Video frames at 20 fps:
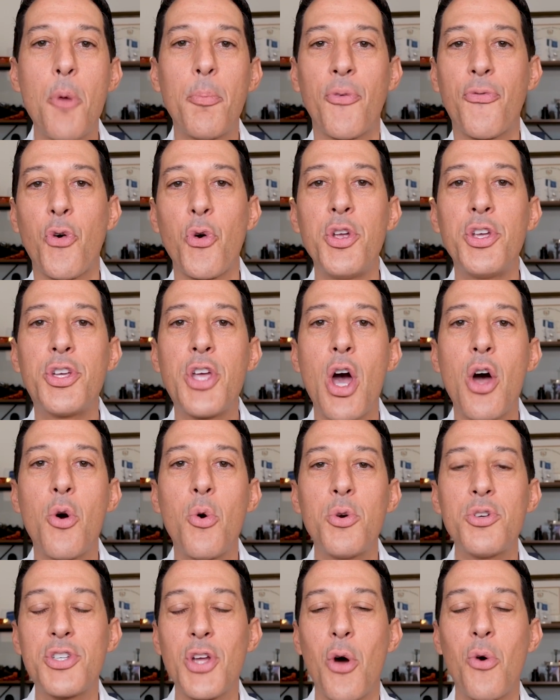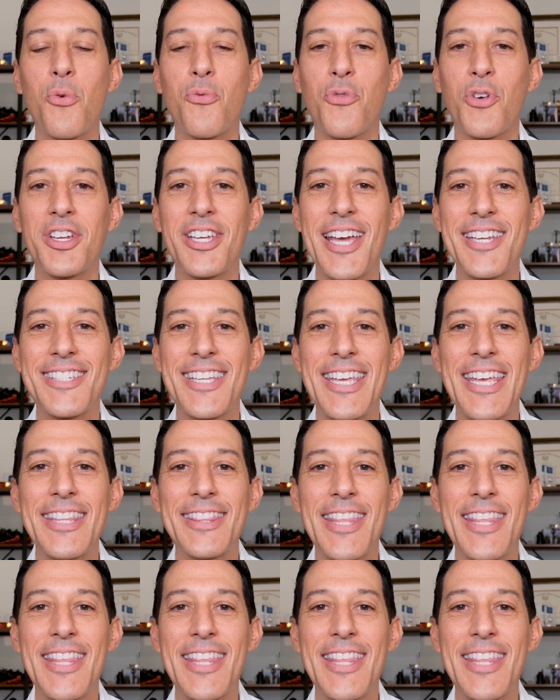Before you go, don't forget to hit